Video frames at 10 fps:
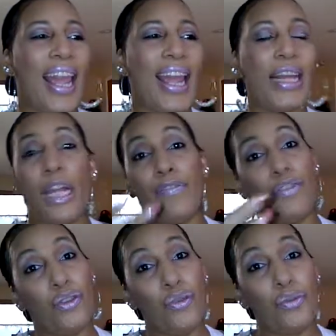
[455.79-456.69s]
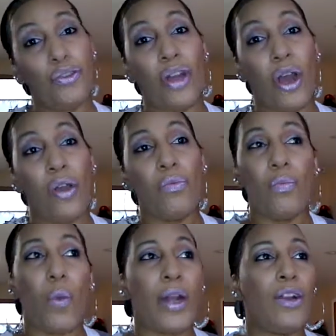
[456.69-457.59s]
And if you, you know,
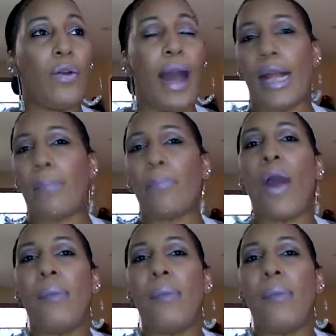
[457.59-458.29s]
want to know how, like